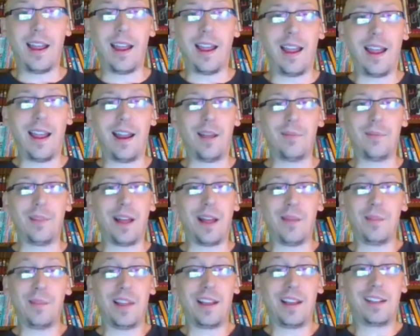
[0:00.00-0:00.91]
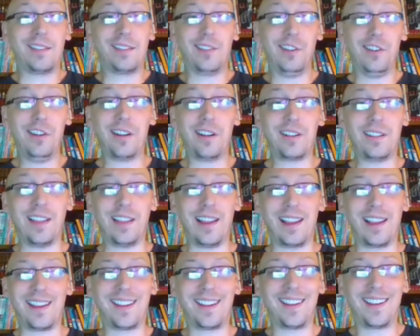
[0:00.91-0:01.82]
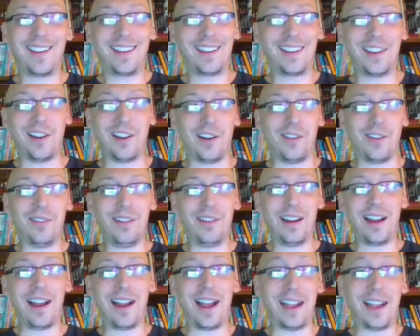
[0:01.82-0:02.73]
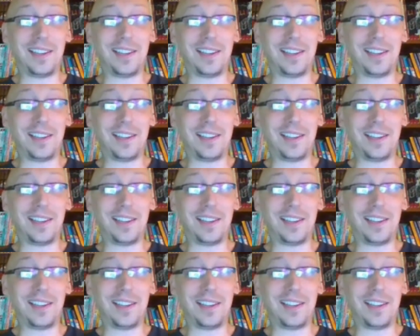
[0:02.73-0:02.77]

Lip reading: And I'm like, look, like, I